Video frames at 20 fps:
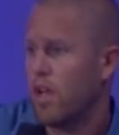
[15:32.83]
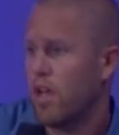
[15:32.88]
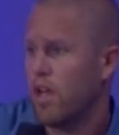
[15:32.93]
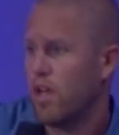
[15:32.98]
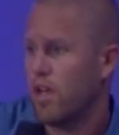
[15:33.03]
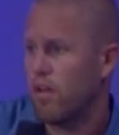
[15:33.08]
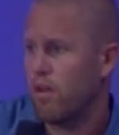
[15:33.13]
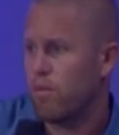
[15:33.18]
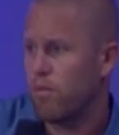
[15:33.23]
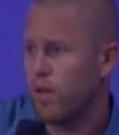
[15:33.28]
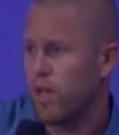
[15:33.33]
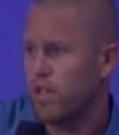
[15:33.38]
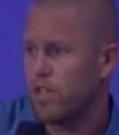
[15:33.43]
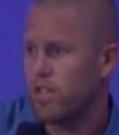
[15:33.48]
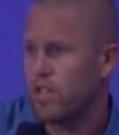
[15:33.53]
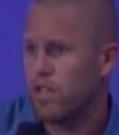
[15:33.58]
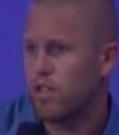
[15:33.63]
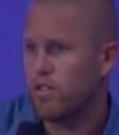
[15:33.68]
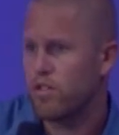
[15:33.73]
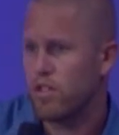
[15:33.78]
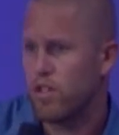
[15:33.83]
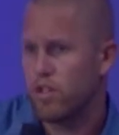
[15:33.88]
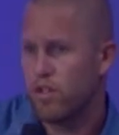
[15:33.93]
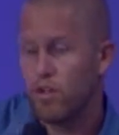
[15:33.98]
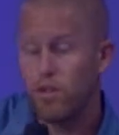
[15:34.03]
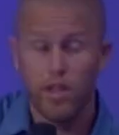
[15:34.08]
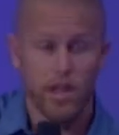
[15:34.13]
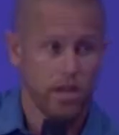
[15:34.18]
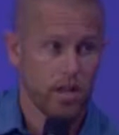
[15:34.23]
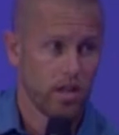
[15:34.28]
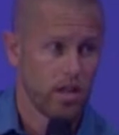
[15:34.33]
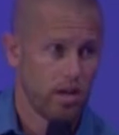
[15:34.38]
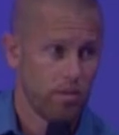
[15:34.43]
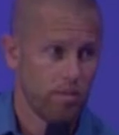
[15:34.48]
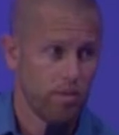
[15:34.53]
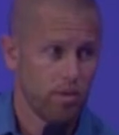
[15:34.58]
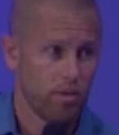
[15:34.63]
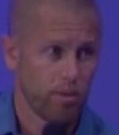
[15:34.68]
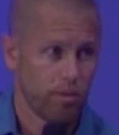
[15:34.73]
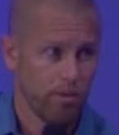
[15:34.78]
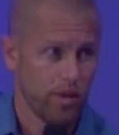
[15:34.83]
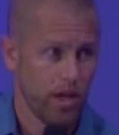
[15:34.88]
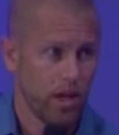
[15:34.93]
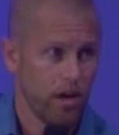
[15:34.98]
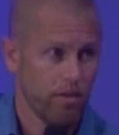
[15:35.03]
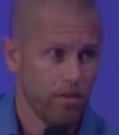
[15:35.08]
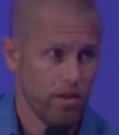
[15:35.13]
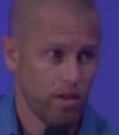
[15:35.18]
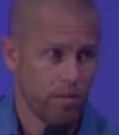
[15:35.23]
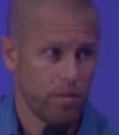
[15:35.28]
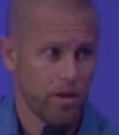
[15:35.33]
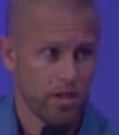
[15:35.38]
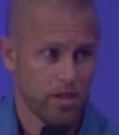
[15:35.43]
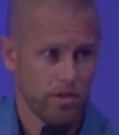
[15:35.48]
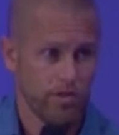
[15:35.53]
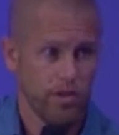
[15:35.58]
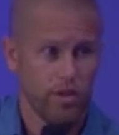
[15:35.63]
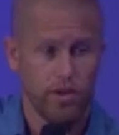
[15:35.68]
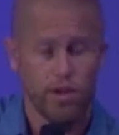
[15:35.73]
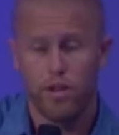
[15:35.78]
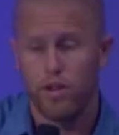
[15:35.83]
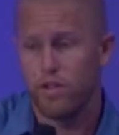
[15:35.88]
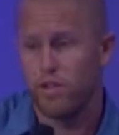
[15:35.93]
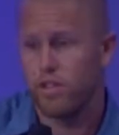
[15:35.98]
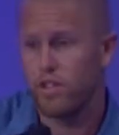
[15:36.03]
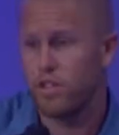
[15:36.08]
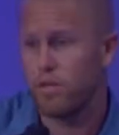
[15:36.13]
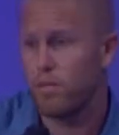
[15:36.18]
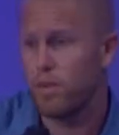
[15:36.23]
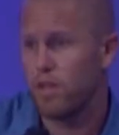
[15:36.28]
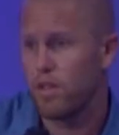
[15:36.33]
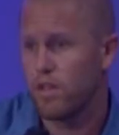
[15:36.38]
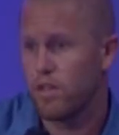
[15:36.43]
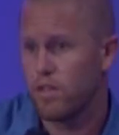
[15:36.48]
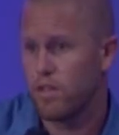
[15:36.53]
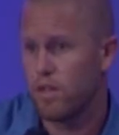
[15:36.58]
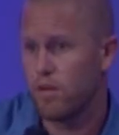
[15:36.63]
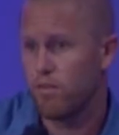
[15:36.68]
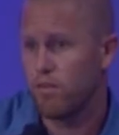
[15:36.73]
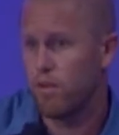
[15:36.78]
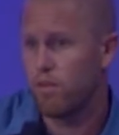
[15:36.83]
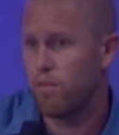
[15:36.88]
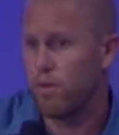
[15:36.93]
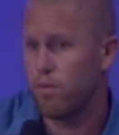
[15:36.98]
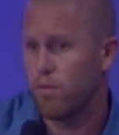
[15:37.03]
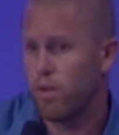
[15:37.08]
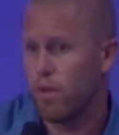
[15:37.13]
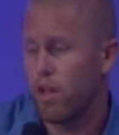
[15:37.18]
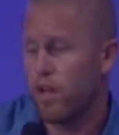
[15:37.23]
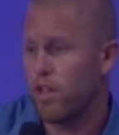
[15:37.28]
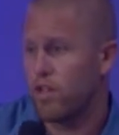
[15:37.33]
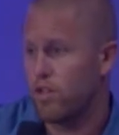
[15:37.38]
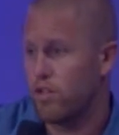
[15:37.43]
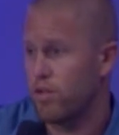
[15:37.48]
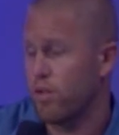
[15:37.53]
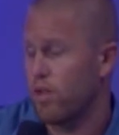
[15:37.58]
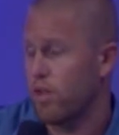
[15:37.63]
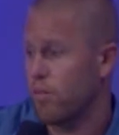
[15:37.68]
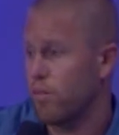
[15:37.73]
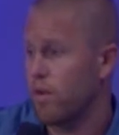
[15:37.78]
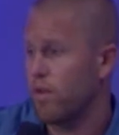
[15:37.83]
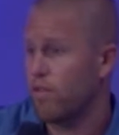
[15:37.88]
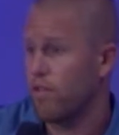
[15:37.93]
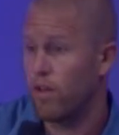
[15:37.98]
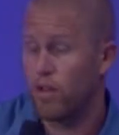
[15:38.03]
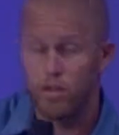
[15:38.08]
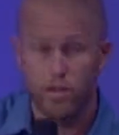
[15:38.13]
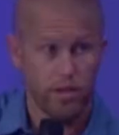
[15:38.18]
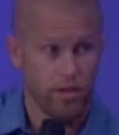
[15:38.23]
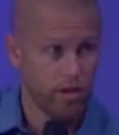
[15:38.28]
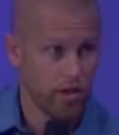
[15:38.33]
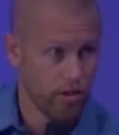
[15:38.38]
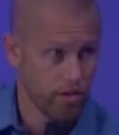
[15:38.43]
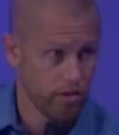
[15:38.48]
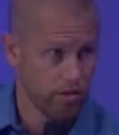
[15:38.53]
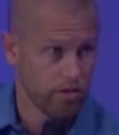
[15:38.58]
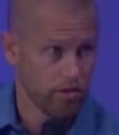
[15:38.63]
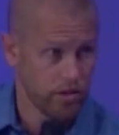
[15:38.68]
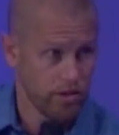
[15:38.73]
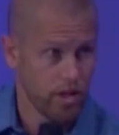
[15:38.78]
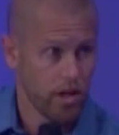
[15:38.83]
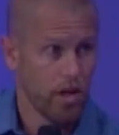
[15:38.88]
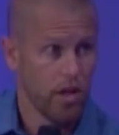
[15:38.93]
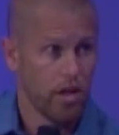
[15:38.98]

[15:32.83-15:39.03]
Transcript: and we actually used to do that a lot more, and we haven't in the past few years just because we've been relying solely upon volunteers